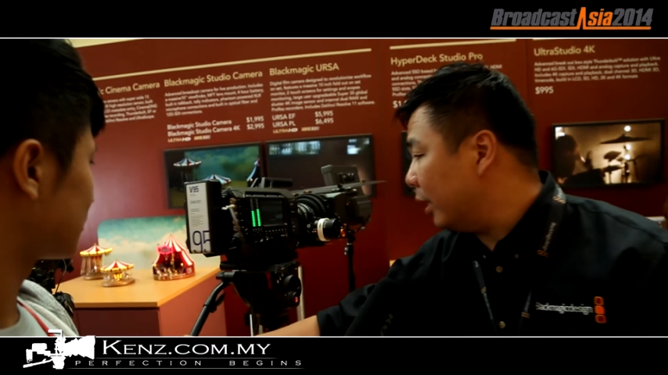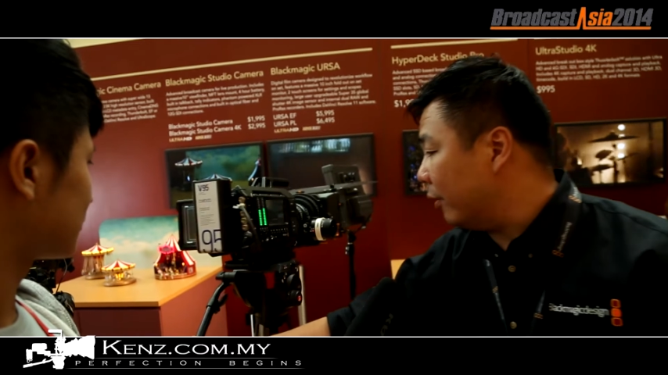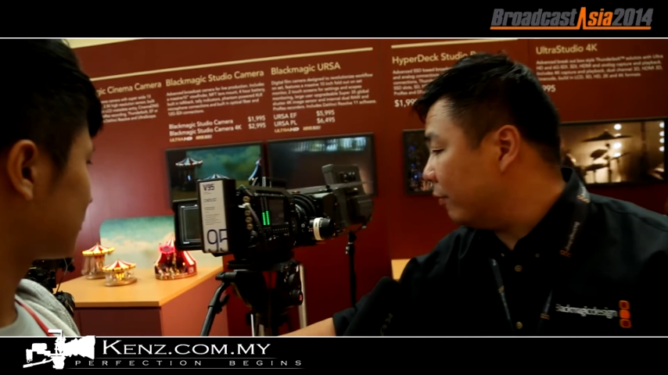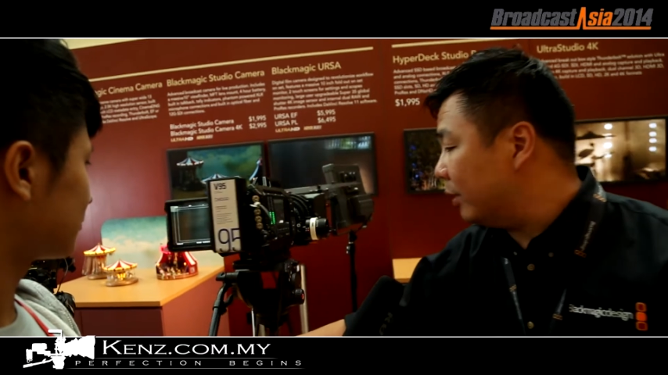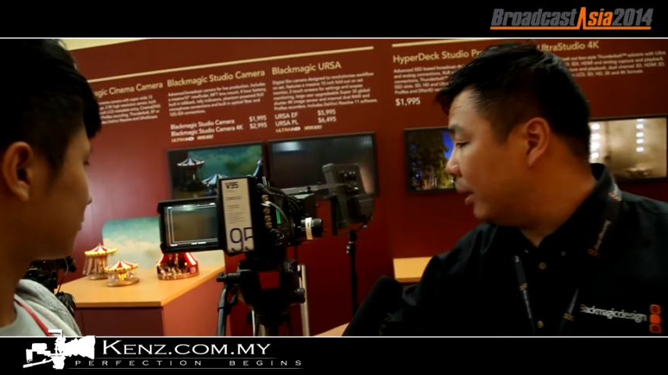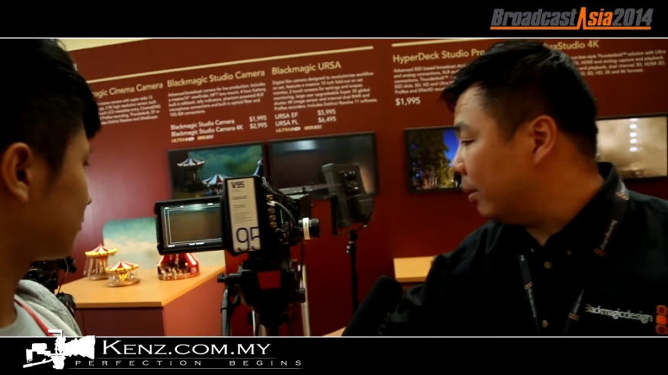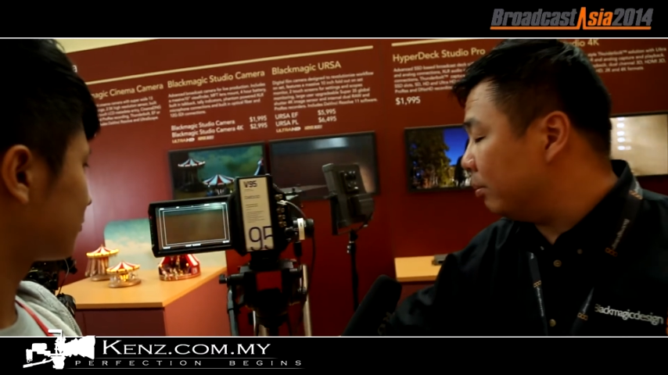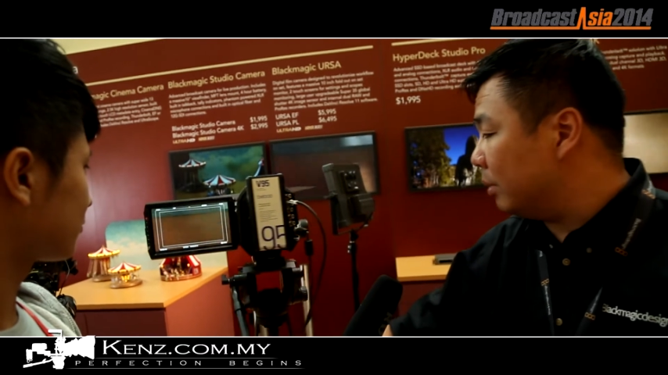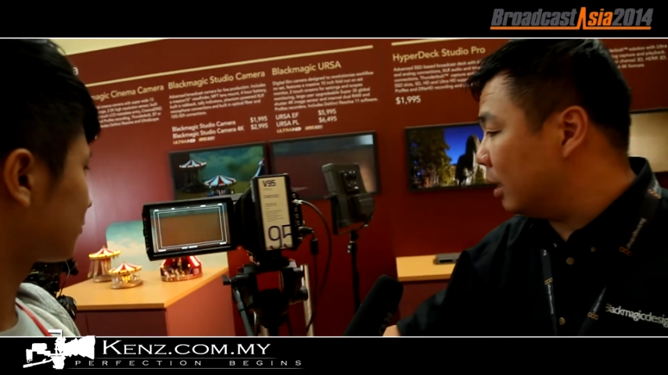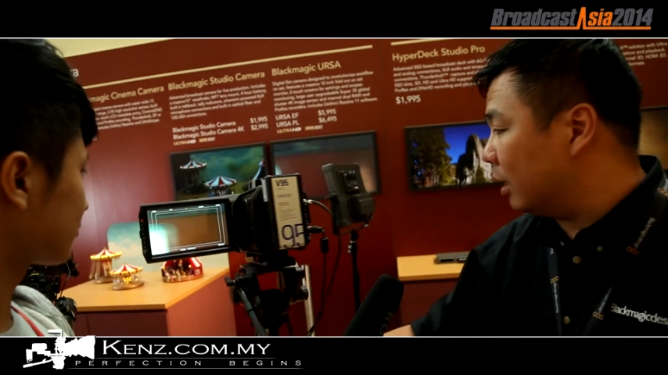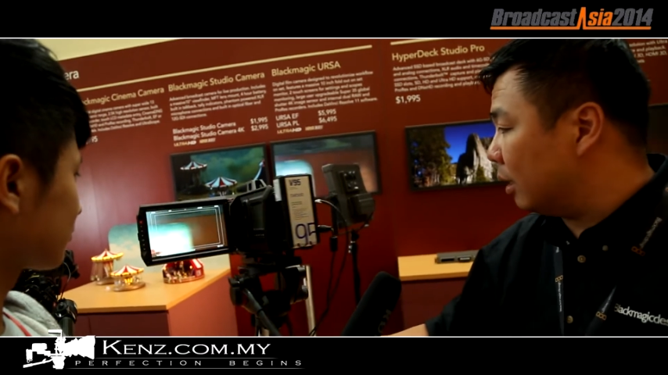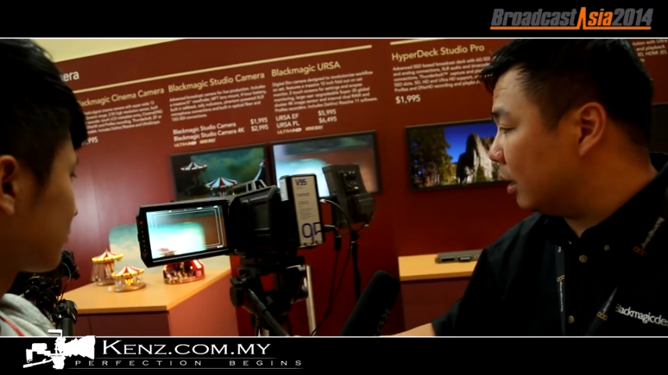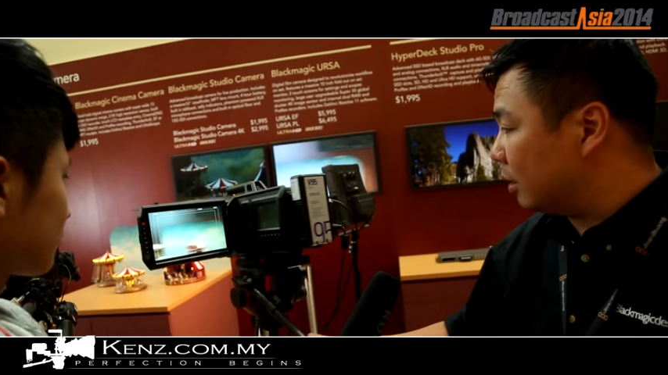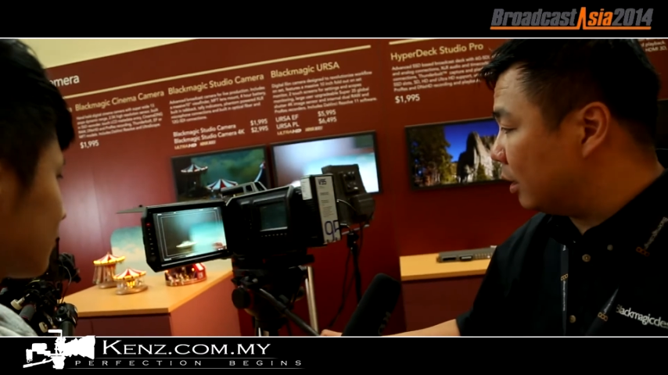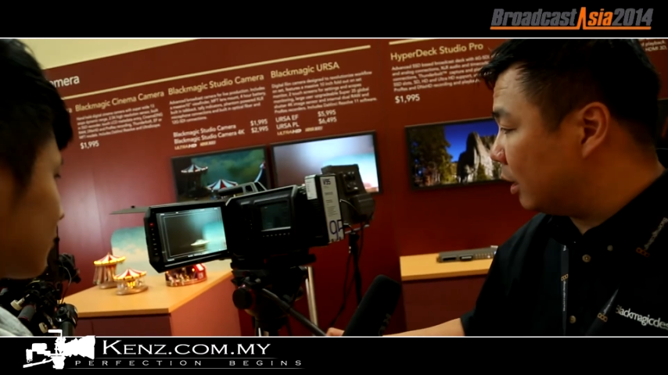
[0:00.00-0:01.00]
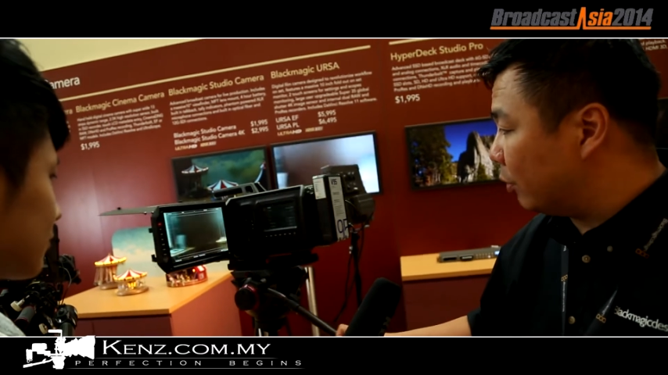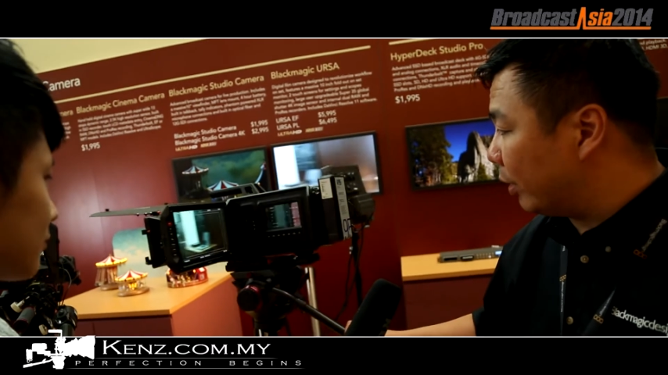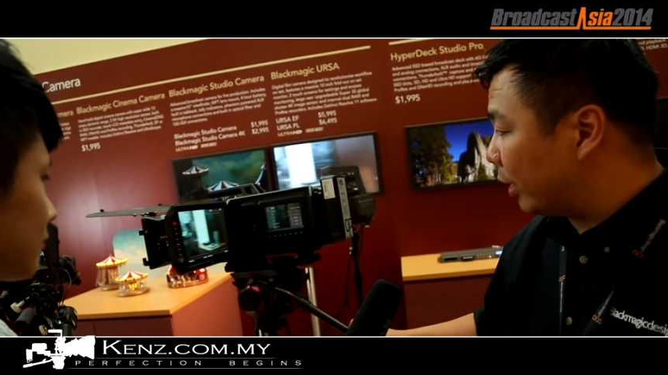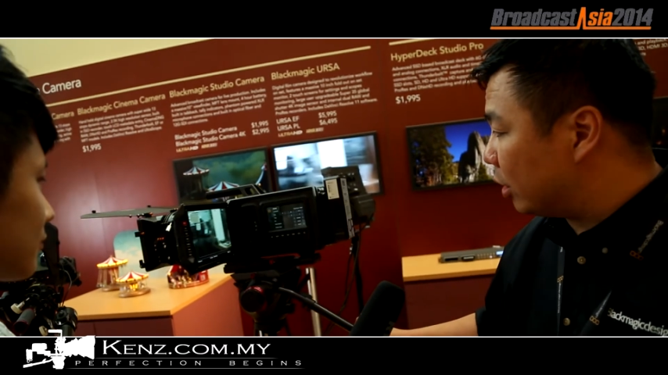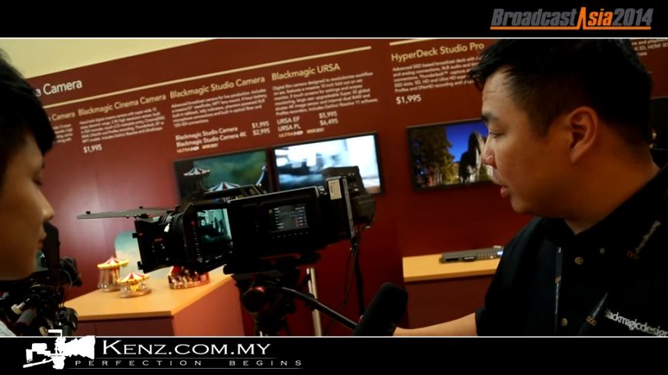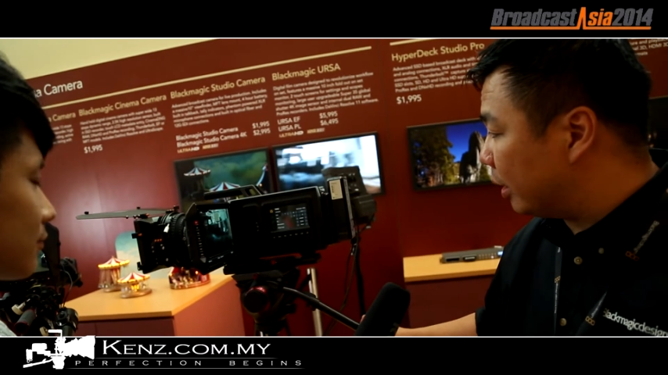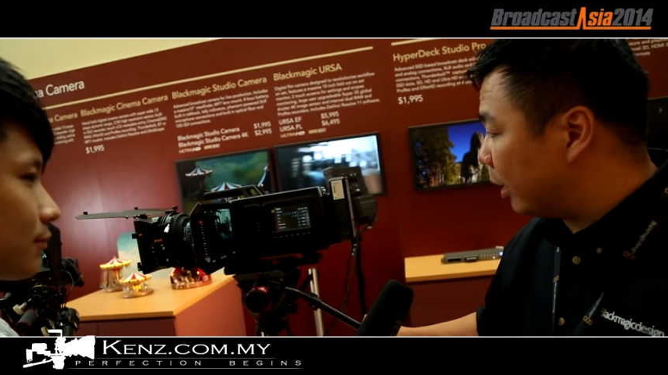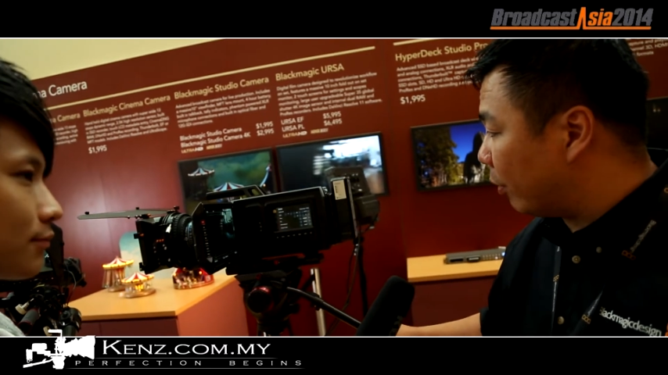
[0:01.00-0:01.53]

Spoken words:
have them, they